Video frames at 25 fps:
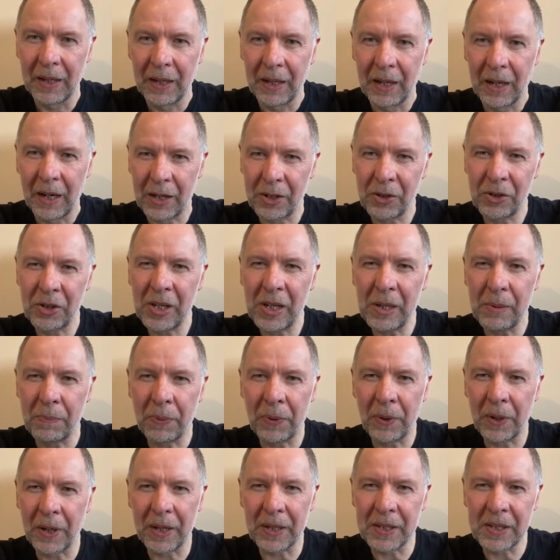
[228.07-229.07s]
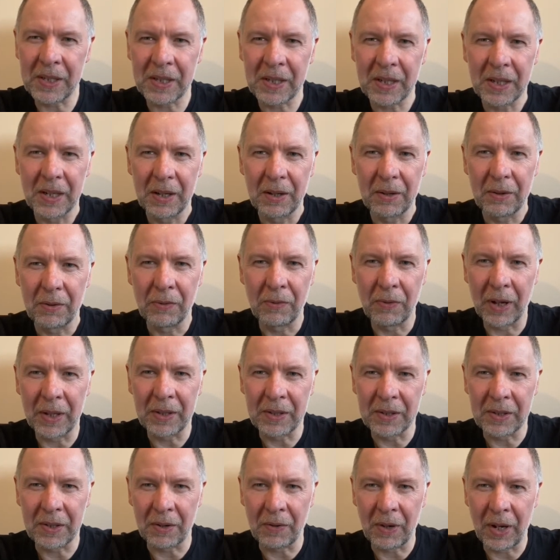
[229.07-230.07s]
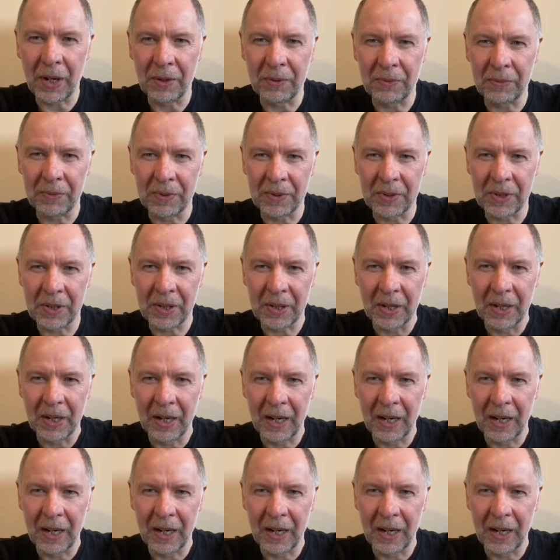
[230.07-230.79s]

A sheep that runs around